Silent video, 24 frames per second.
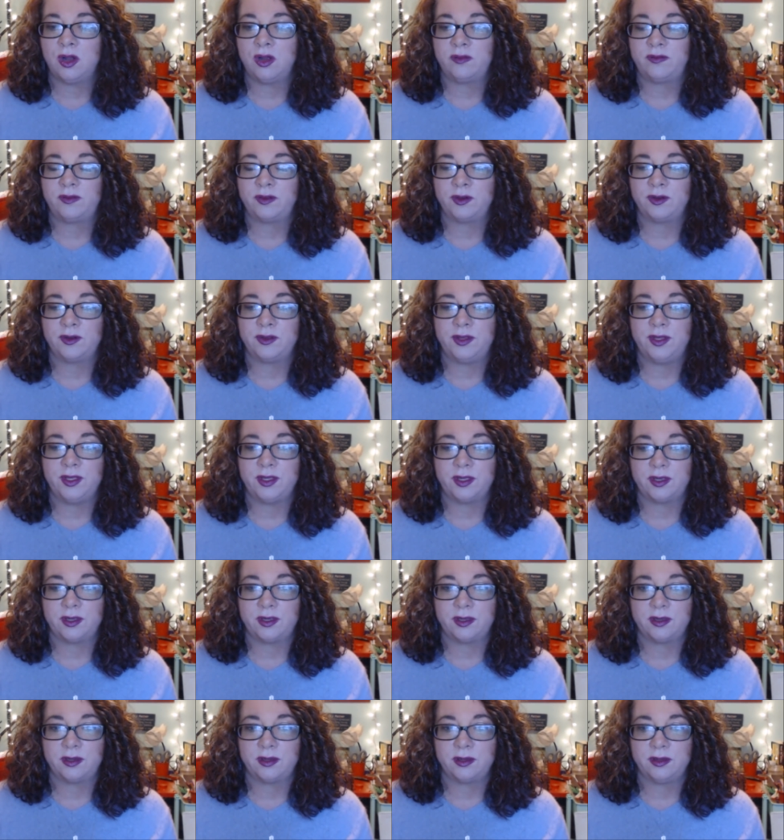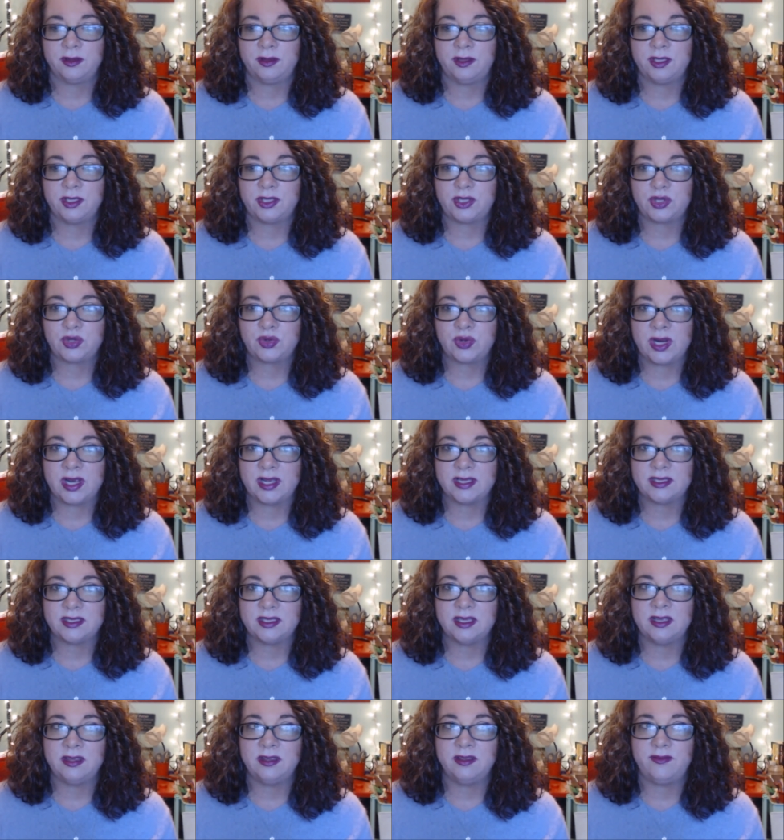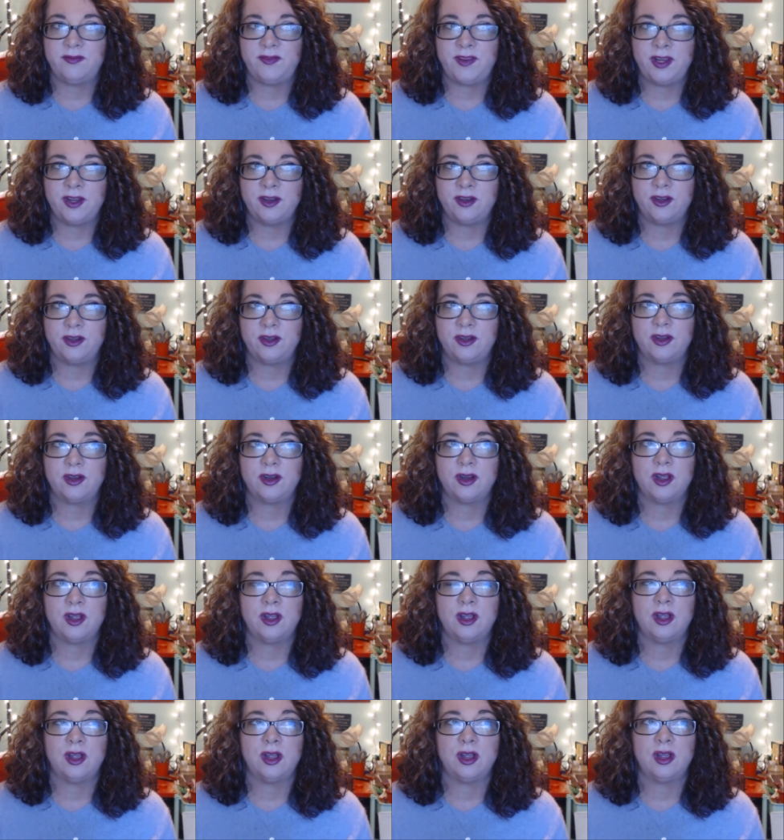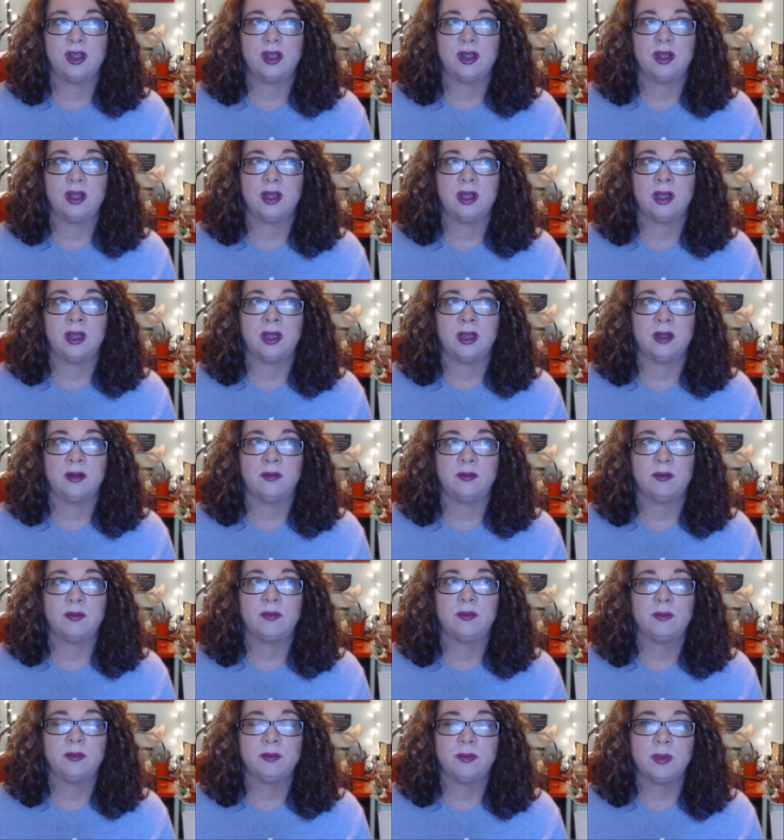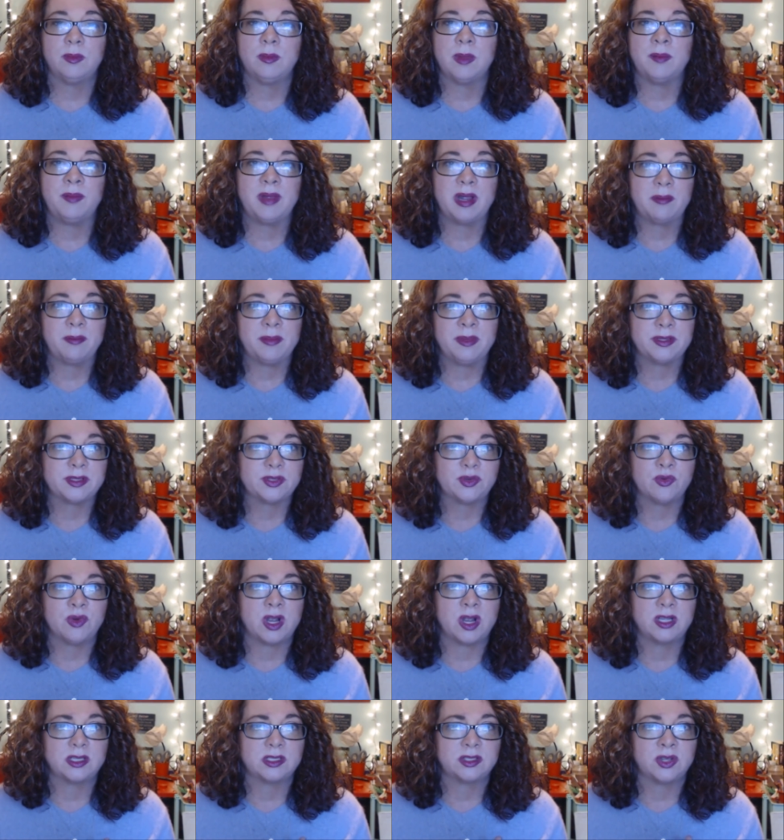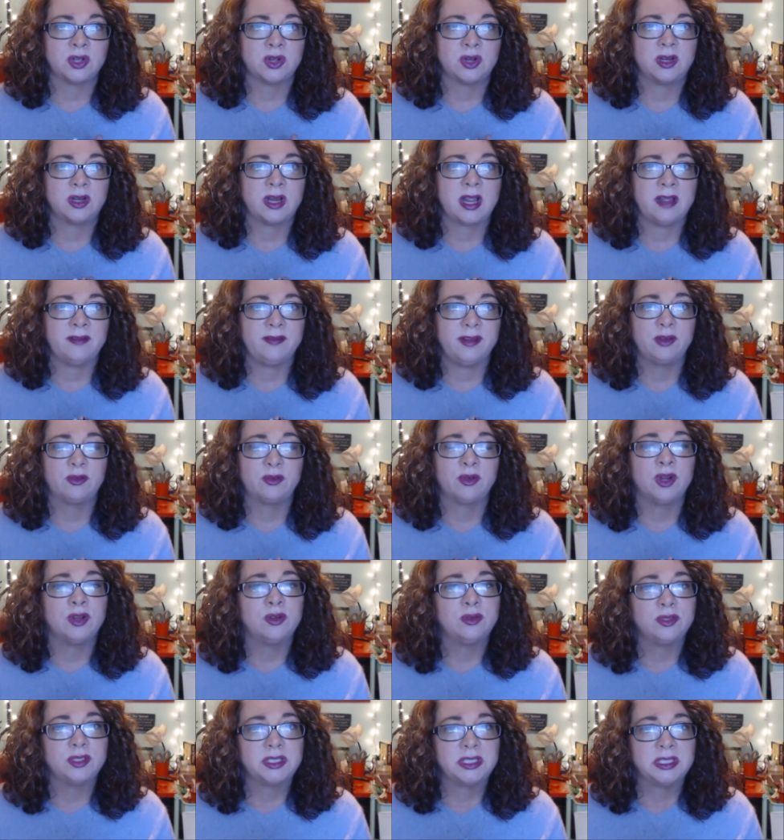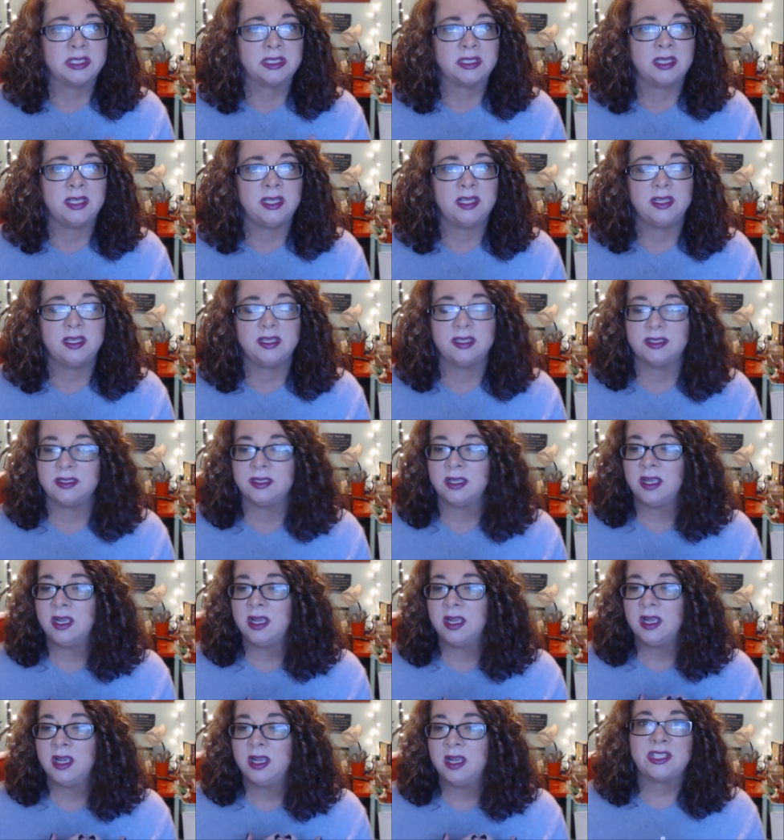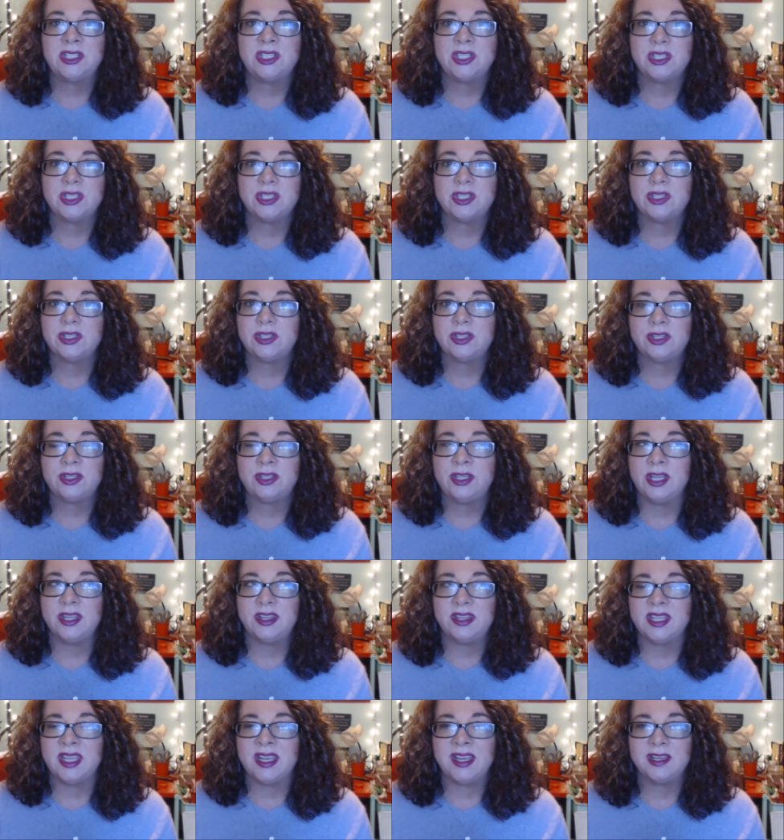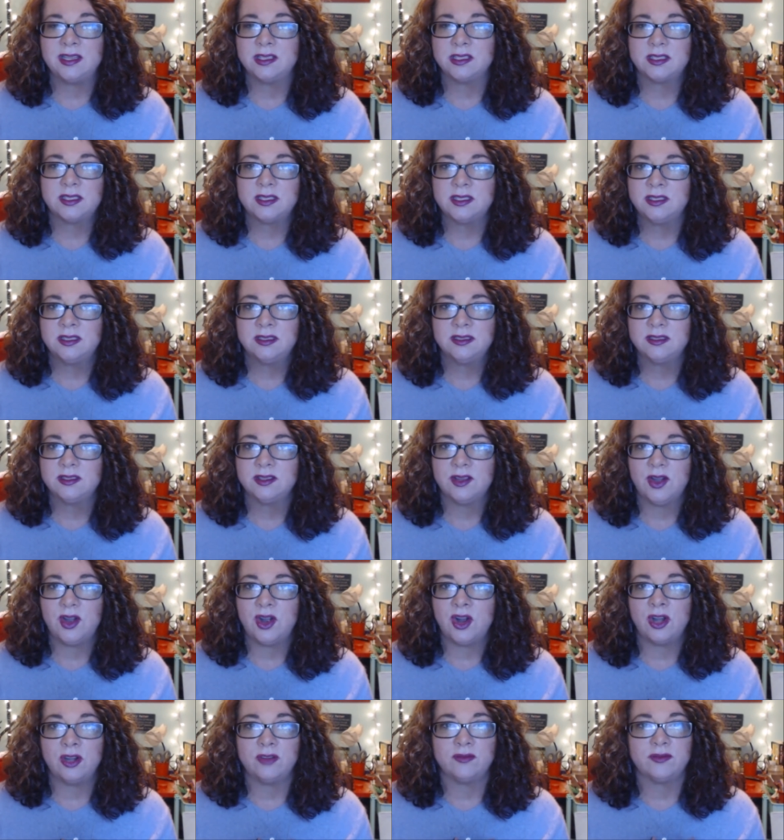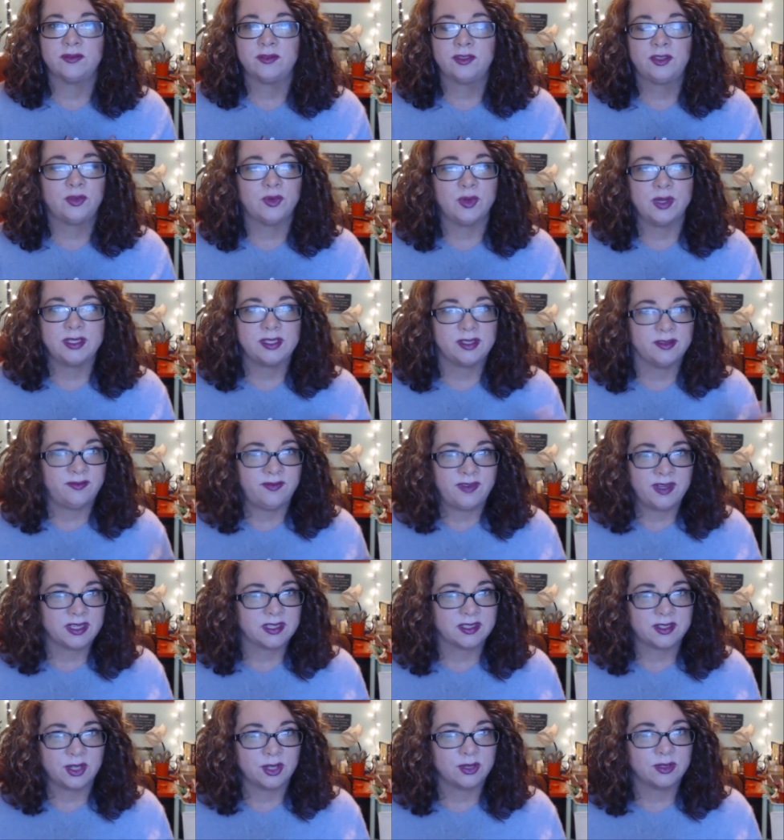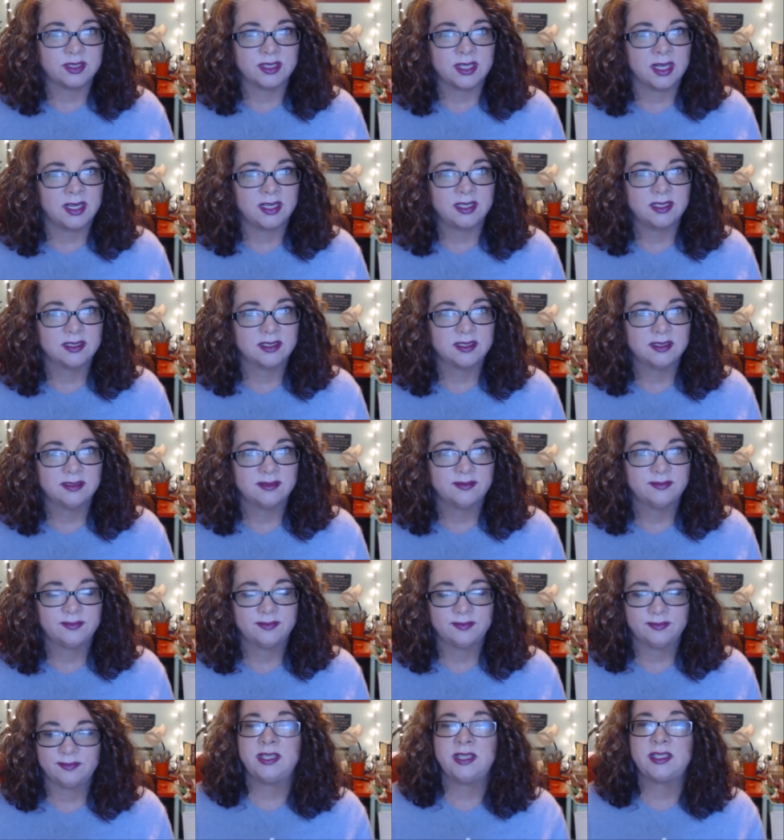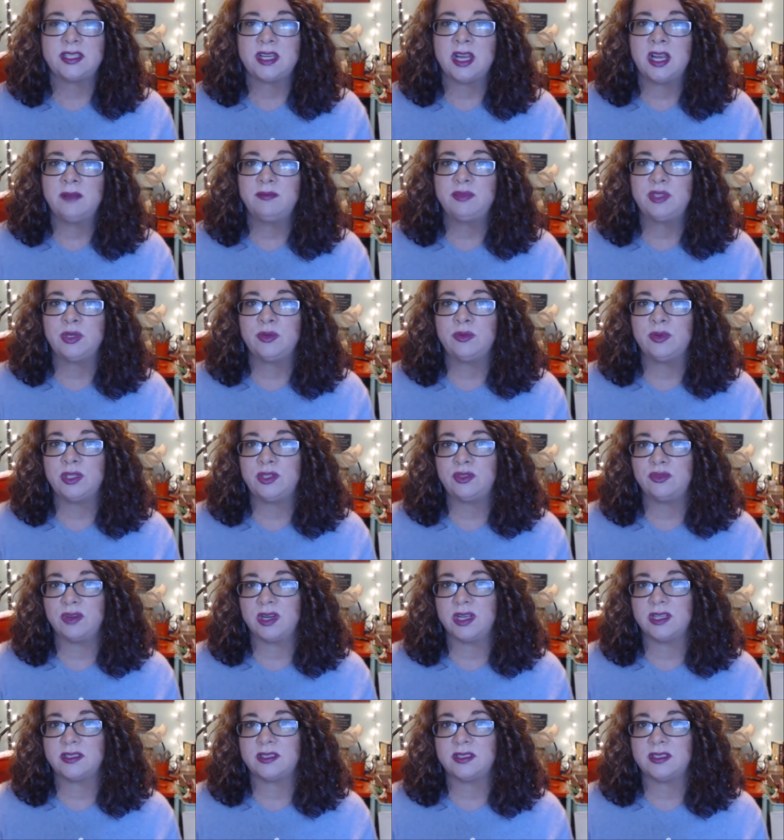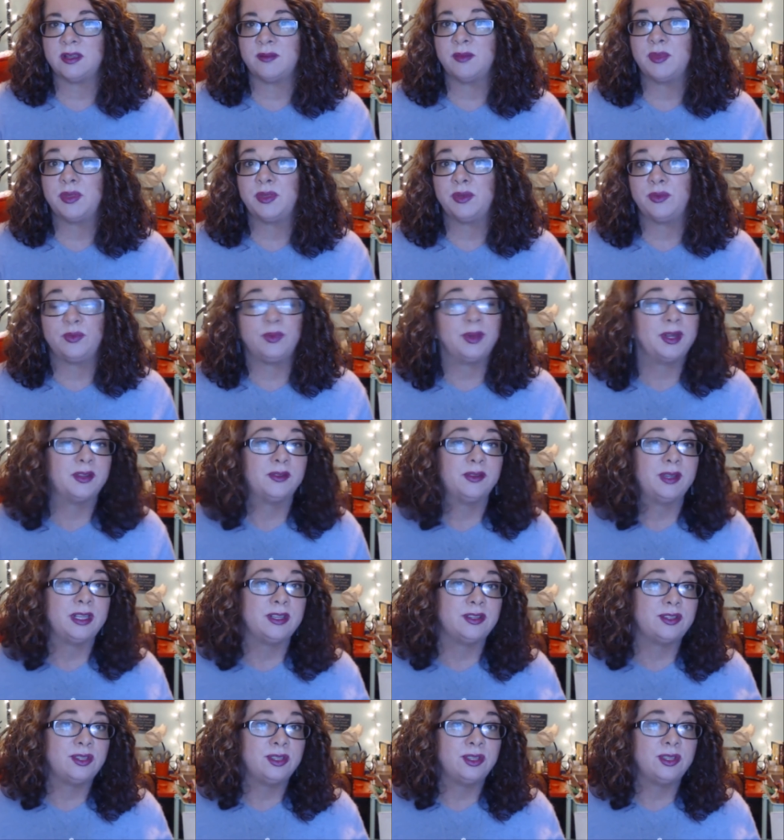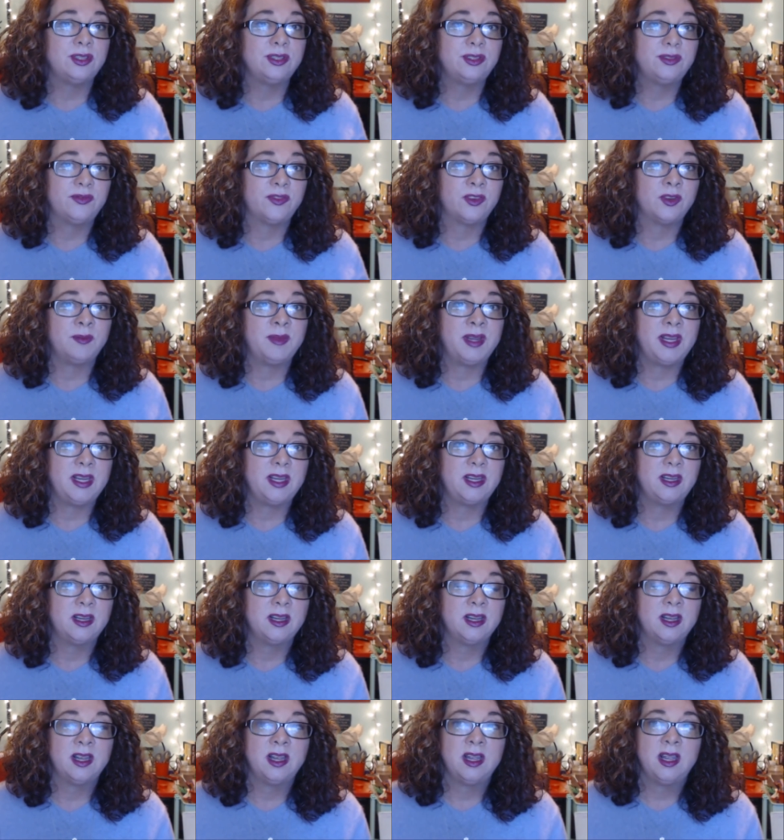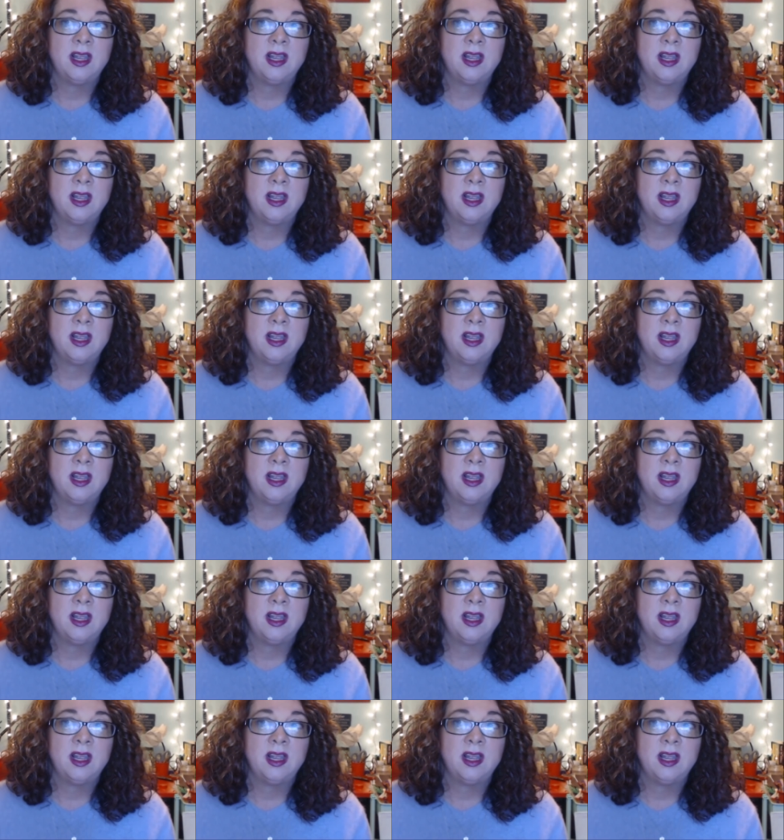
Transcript: over the the stress and the fear um, about Mr. Rockstar having Crohn's disease. the things aren't going to fix those things. It's time to address some of the real issues for me,